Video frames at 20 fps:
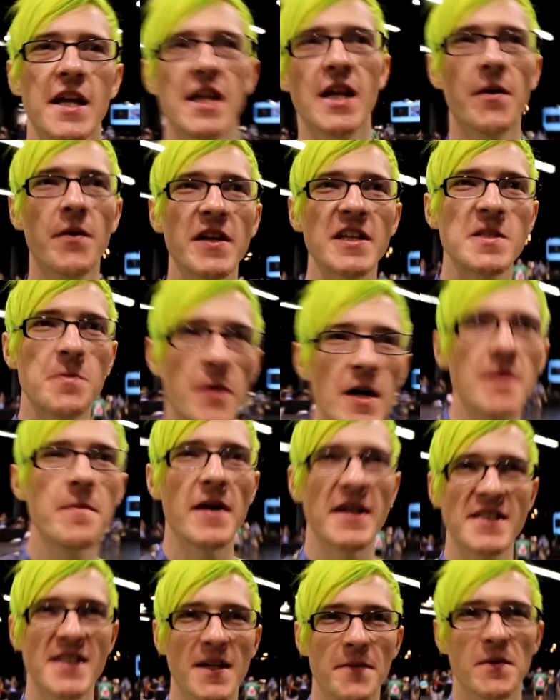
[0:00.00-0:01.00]
You know what, it's pretty
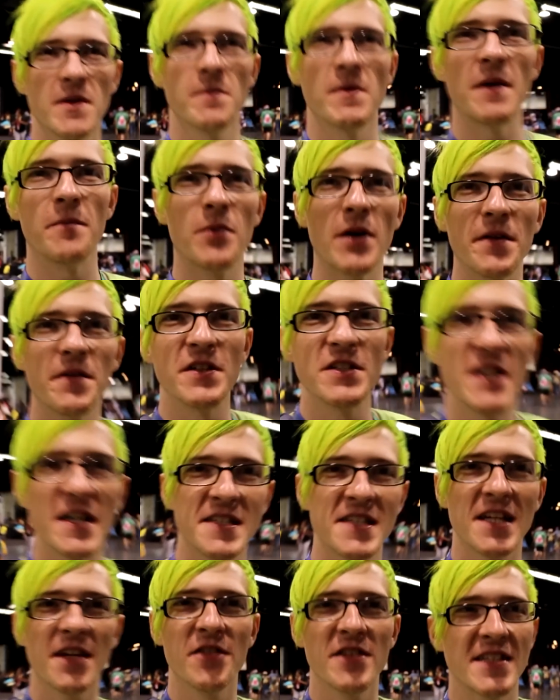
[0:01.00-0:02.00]
messed up that my brother
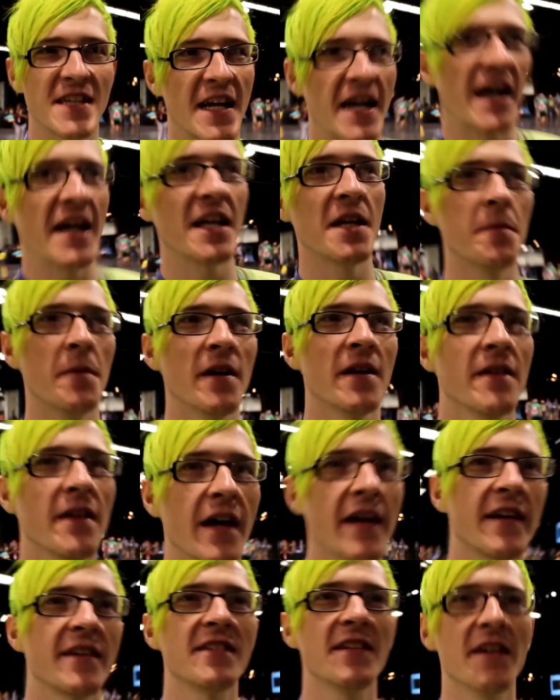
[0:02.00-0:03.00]
doesn't even say hi to me.
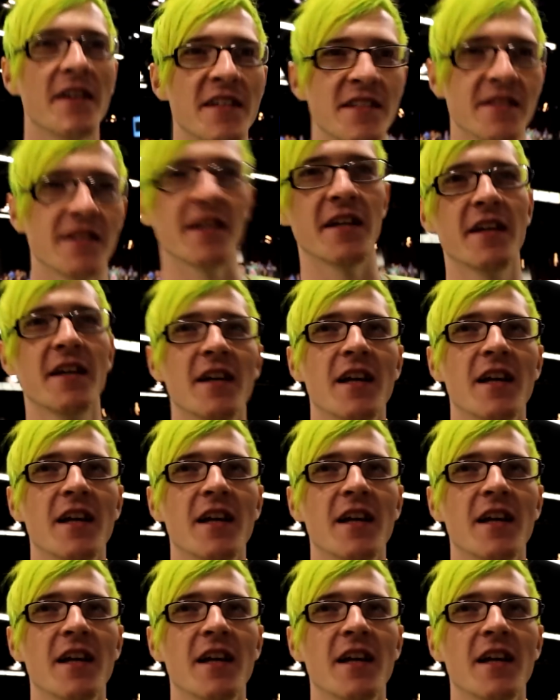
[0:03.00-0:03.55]
Like, seriously.